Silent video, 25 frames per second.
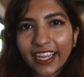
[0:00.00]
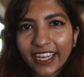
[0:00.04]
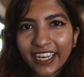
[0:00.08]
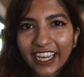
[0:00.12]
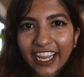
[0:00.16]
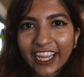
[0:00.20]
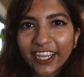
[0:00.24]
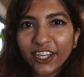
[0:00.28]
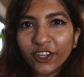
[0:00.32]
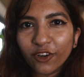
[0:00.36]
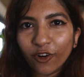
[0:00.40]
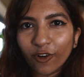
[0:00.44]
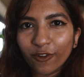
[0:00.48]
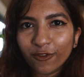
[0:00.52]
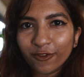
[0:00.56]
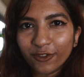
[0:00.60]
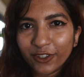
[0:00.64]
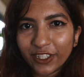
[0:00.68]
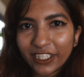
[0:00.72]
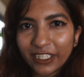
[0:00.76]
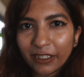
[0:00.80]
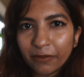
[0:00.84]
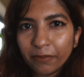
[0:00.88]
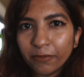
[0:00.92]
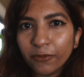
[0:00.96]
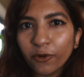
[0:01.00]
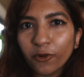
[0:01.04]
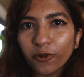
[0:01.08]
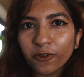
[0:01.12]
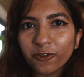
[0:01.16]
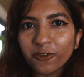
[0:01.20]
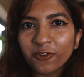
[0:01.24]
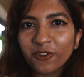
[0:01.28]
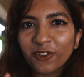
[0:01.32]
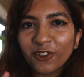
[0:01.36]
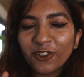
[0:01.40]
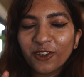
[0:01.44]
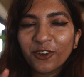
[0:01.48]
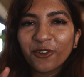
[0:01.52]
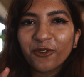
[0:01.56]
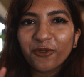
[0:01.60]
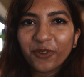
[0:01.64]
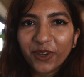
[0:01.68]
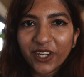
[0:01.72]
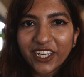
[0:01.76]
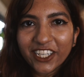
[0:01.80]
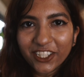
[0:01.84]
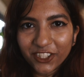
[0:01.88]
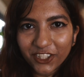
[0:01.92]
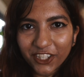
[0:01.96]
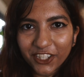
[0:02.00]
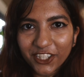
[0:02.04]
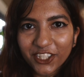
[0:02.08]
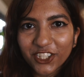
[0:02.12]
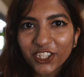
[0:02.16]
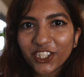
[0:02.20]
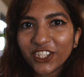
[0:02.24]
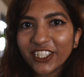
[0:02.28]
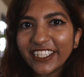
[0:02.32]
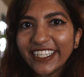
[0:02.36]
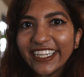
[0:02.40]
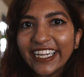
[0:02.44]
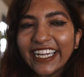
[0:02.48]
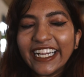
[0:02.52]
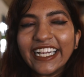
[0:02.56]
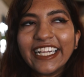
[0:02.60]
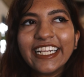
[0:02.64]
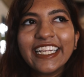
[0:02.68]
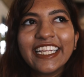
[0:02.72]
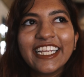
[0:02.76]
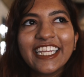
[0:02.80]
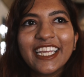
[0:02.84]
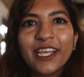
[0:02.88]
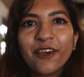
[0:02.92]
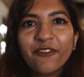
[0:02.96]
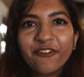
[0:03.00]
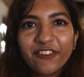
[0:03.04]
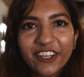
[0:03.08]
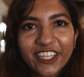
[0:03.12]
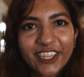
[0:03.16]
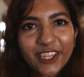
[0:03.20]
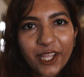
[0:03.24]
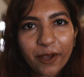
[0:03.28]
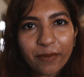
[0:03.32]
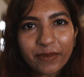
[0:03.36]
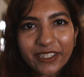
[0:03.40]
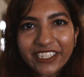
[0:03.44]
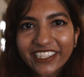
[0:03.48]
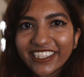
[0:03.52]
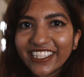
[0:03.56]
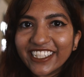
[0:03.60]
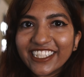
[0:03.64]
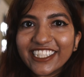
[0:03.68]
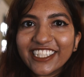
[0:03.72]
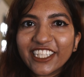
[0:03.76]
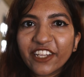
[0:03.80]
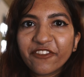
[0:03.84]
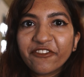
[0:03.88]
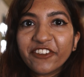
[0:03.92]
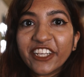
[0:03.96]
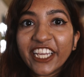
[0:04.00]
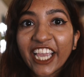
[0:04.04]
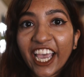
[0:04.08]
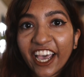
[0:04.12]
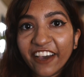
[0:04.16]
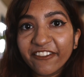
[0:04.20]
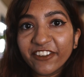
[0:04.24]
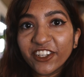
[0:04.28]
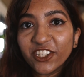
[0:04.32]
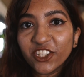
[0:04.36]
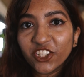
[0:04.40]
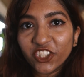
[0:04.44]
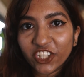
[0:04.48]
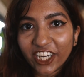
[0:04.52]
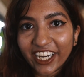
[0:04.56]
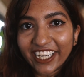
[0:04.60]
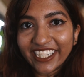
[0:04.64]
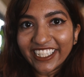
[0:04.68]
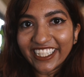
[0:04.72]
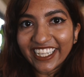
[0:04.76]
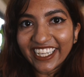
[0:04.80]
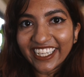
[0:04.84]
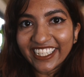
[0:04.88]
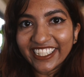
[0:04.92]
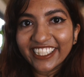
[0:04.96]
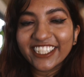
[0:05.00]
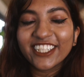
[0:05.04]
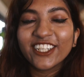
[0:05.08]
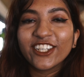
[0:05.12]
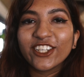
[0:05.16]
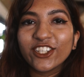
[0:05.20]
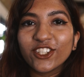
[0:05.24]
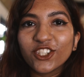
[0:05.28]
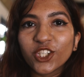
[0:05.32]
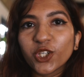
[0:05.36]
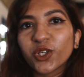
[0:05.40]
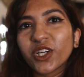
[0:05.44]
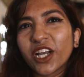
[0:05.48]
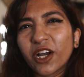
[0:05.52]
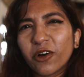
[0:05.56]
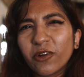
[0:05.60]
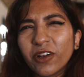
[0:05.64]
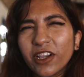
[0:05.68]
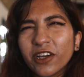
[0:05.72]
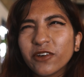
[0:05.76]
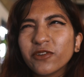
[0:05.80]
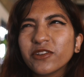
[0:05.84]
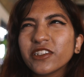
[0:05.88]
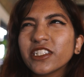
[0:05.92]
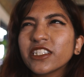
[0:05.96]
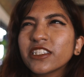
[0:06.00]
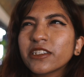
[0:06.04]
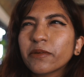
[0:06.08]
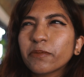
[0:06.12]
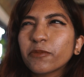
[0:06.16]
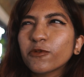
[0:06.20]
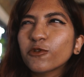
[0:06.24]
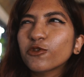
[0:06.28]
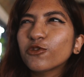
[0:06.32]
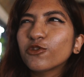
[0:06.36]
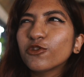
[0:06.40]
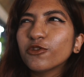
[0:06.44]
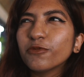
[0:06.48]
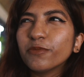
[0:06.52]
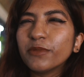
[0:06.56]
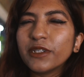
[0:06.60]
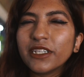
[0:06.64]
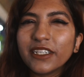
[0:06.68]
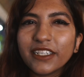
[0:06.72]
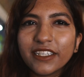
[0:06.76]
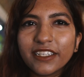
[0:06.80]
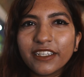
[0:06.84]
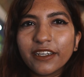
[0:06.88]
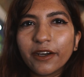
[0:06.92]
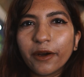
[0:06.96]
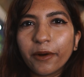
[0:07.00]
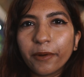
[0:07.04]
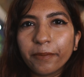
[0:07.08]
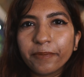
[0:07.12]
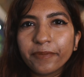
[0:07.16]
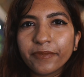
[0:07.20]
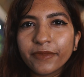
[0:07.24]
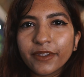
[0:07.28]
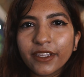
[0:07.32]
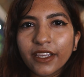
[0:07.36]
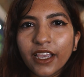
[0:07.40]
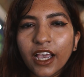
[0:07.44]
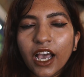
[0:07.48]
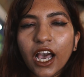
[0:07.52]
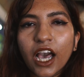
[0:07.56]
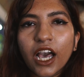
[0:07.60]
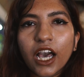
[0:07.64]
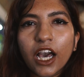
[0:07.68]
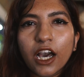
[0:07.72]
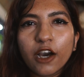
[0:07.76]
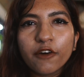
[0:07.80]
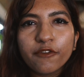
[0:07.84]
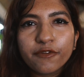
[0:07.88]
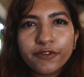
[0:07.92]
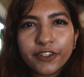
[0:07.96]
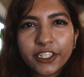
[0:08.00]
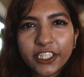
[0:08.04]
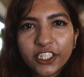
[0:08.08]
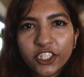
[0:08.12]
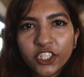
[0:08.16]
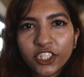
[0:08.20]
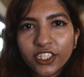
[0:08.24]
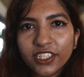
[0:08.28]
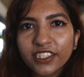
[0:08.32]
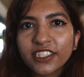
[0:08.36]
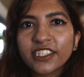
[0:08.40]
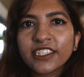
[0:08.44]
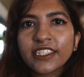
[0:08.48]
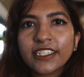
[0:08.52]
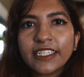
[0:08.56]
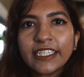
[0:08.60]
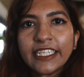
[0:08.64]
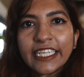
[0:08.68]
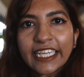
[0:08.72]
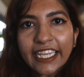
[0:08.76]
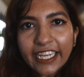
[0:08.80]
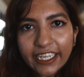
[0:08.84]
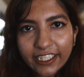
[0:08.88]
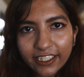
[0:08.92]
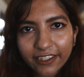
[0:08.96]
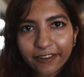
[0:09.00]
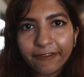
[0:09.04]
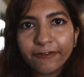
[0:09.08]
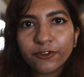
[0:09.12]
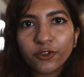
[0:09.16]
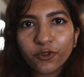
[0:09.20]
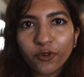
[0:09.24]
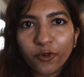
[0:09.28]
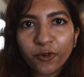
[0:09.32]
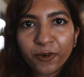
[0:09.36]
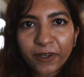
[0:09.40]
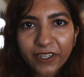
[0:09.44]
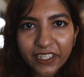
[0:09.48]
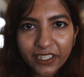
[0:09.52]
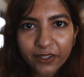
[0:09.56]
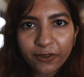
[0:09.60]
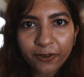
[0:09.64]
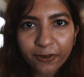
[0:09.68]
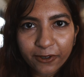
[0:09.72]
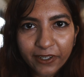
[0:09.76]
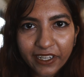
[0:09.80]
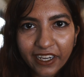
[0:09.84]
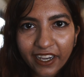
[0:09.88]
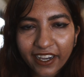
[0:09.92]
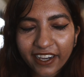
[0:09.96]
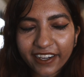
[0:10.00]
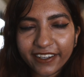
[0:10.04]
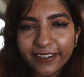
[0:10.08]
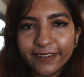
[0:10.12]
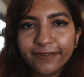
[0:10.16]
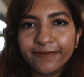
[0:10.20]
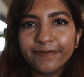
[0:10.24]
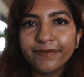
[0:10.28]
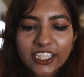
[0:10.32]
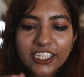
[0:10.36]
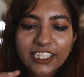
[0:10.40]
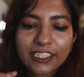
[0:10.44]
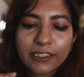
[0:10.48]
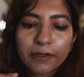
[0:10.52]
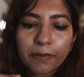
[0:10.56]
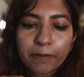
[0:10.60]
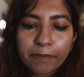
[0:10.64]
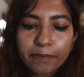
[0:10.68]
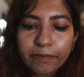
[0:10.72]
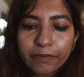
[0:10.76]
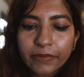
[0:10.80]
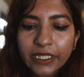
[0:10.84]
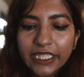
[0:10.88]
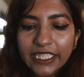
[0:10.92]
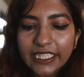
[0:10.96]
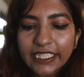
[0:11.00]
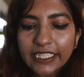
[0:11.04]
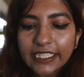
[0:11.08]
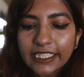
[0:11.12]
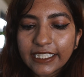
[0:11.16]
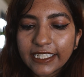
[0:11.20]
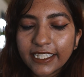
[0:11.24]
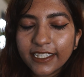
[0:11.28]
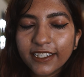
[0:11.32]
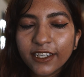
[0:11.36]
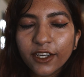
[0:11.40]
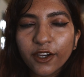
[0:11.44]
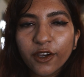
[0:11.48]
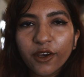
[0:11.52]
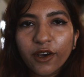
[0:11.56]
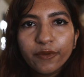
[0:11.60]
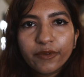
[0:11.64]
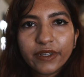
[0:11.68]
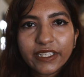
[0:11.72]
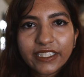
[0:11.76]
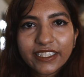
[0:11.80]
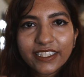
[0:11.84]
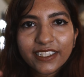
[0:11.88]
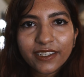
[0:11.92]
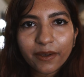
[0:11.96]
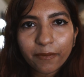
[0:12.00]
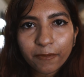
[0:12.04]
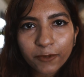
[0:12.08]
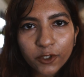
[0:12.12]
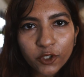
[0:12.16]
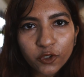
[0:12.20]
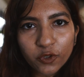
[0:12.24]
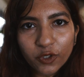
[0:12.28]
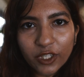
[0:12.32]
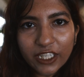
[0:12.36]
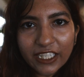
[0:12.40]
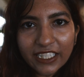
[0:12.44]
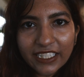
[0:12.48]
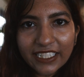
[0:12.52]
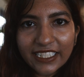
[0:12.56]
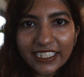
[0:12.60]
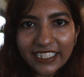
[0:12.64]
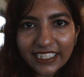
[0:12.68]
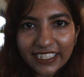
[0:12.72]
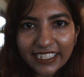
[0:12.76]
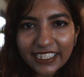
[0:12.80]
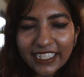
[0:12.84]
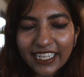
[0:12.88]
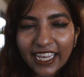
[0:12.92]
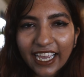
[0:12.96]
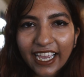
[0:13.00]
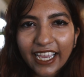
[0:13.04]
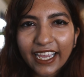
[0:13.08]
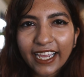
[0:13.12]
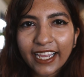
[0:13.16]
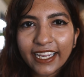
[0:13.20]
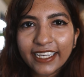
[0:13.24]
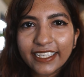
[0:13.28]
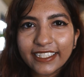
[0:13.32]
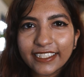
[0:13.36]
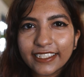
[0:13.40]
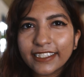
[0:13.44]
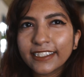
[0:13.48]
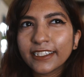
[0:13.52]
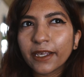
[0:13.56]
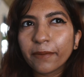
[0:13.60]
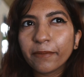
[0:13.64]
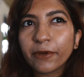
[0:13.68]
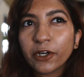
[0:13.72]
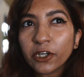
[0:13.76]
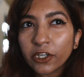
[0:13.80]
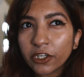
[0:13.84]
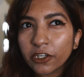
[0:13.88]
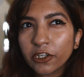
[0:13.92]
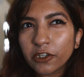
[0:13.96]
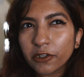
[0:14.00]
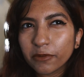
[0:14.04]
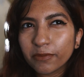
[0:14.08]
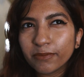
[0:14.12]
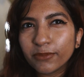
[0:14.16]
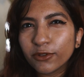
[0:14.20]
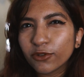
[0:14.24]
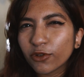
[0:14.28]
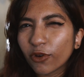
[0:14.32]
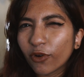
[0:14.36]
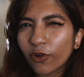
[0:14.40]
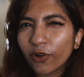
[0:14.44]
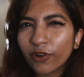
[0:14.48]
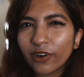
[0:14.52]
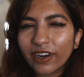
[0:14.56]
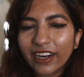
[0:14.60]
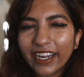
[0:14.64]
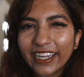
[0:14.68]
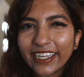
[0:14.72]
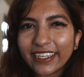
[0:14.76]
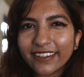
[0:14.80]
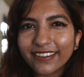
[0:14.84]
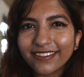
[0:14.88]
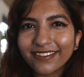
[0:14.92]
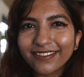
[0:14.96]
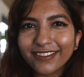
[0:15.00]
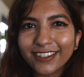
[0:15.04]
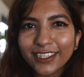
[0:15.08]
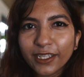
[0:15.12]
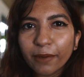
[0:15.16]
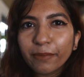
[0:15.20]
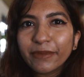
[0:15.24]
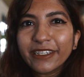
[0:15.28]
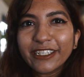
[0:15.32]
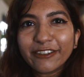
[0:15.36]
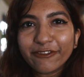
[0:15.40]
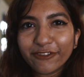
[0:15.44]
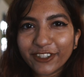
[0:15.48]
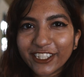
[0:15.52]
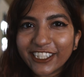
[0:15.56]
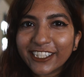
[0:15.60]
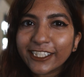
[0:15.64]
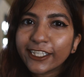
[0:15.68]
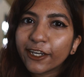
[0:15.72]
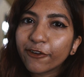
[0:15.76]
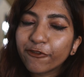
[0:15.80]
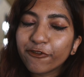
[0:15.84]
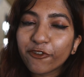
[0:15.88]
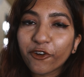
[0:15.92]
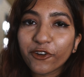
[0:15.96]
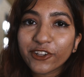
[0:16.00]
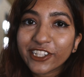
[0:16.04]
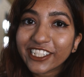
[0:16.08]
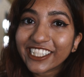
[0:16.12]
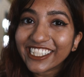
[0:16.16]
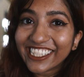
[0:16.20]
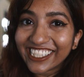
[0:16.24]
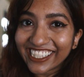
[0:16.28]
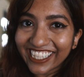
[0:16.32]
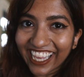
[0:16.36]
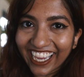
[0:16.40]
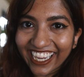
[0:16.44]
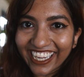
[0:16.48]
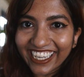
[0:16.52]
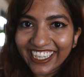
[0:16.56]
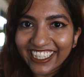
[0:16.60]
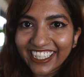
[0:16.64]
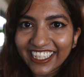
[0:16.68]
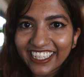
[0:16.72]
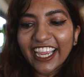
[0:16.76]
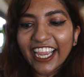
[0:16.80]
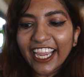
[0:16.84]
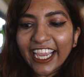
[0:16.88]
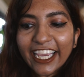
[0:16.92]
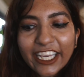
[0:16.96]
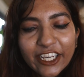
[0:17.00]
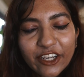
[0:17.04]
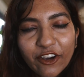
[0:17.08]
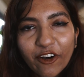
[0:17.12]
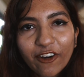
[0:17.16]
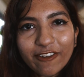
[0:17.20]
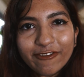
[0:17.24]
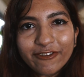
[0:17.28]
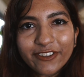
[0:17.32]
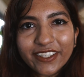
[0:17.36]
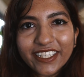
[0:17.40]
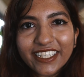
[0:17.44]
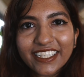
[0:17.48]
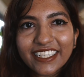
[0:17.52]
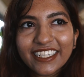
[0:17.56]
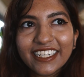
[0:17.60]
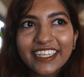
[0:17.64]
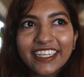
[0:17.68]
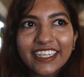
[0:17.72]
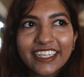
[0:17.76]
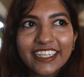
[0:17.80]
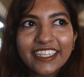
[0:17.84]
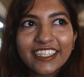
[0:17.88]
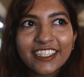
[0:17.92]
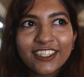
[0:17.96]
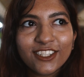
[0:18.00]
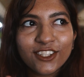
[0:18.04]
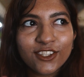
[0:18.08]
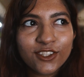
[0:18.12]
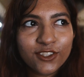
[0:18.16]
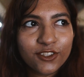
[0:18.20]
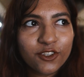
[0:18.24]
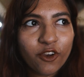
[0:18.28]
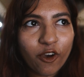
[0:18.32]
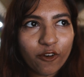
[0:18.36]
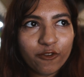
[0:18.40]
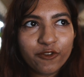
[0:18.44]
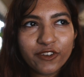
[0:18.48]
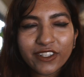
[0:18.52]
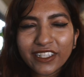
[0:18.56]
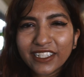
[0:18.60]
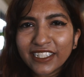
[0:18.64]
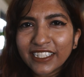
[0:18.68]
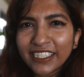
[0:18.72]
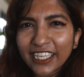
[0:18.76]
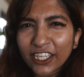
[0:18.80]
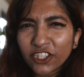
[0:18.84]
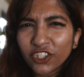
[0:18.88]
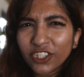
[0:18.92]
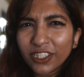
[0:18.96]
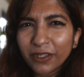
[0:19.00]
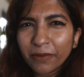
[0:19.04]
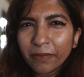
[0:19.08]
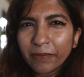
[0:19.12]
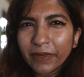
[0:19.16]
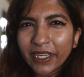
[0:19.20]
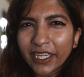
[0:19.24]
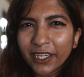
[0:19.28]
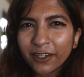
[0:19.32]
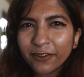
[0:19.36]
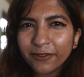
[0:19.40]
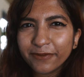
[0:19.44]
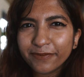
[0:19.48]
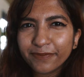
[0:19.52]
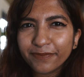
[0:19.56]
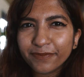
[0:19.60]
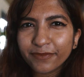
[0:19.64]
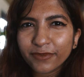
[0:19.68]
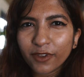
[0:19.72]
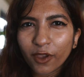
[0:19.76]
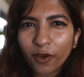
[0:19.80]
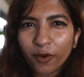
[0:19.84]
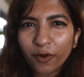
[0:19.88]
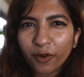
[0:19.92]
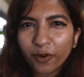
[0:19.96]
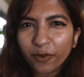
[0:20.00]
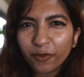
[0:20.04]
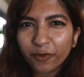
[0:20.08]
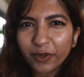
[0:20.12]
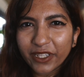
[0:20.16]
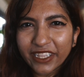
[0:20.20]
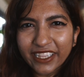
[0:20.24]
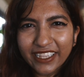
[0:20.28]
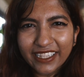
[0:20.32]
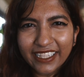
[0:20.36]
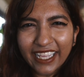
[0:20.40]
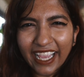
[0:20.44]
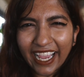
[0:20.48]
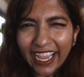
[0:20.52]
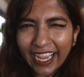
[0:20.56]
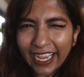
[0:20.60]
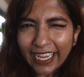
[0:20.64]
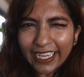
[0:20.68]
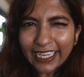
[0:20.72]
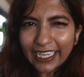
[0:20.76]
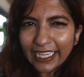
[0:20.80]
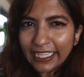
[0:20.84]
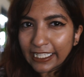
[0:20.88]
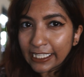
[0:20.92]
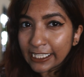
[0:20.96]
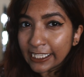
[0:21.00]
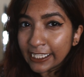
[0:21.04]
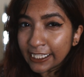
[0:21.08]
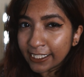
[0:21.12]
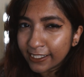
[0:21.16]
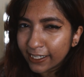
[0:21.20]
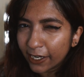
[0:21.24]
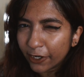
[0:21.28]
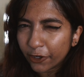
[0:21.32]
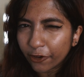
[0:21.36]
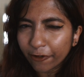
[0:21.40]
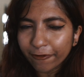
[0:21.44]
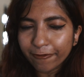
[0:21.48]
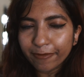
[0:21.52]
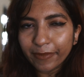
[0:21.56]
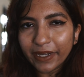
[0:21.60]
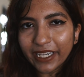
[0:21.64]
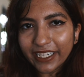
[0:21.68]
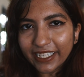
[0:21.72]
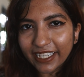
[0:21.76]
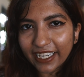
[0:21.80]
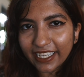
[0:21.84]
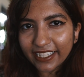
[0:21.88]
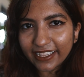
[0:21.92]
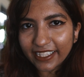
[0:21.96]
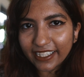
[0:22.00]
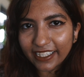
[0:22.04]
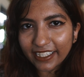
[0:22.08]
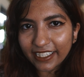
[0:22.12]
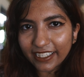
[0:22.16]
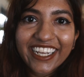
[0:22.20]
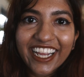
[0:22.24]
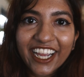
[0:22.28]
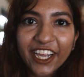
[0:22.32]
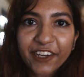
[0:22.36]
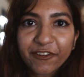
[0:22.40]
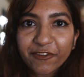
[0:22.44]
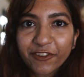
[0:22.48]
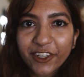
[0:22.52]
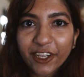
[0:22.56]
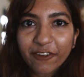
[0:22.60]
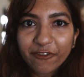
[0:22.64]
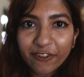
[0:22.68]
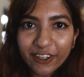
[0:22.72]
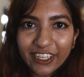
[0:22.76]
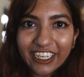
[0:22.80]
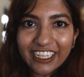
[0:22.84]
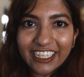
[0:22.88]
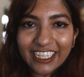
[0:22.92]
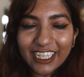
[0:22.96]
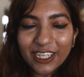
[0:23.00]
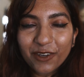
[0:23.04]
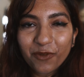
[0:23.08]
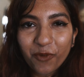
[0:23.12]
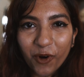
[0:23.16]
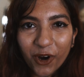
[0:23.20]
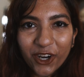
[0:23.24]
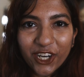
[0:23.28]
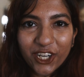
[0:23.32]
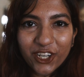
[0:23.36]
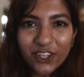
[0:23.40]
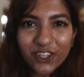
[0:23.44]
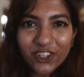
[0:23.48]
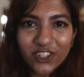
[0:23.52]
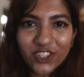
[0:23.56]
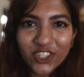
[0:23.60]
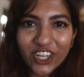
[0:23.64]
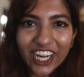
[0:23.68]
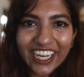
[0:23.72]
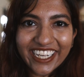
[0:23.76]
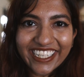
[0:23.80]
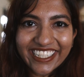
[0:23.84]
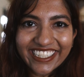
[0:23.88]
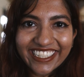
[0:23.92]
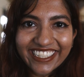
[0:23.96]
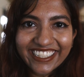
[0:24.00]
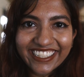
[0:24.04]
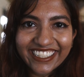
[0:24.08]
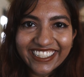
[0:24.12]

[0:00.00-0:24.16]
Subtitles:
an egg coffee, both very traditional Vietnamese things that we haven't tried yet. So khao lao is supposed to be a dish that's native to only Hoi An, just meat with some noodles and some herbs or like some leafy stuff on the side. Egg coffee is coffee that's actually made with egg instead of milk, I think. I've definitely wanted to try it.